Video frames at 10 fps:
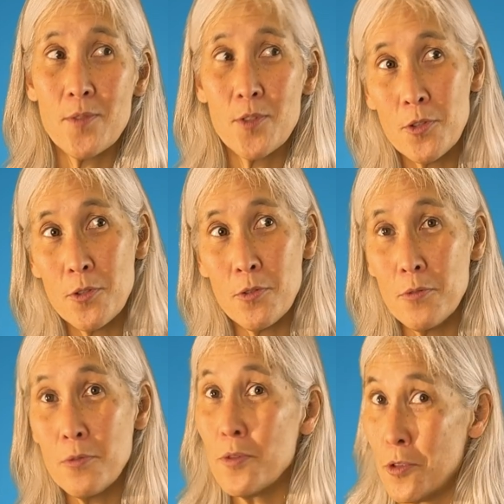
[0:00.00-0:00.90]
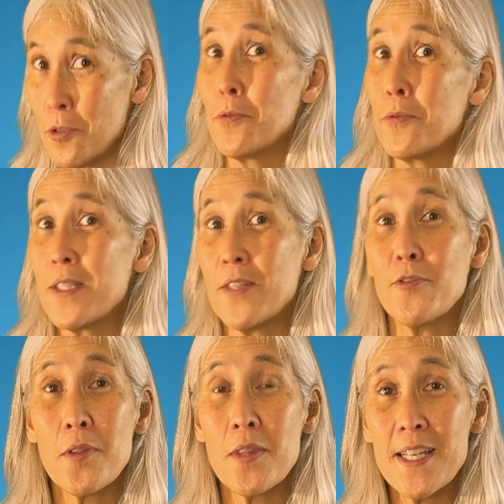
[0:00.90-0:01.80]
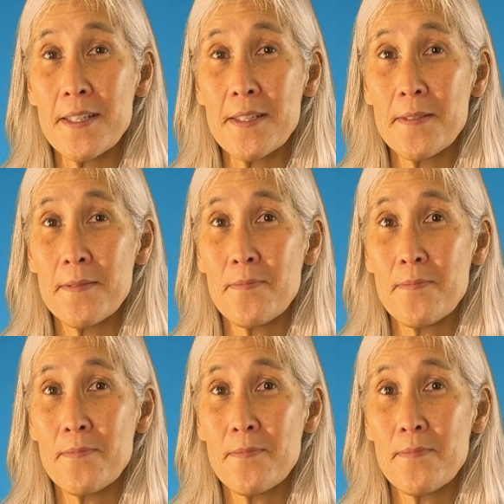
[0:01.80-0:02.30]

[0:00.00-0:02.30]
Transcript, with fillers: to do difficult things.